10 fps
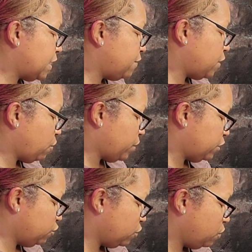in the
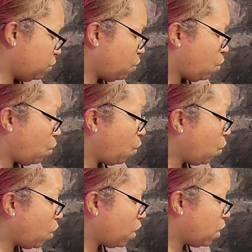original
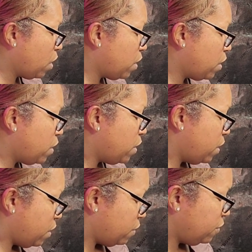or
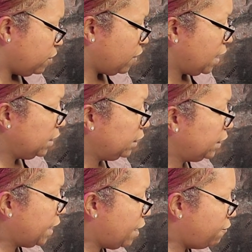the
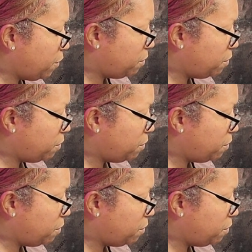leaf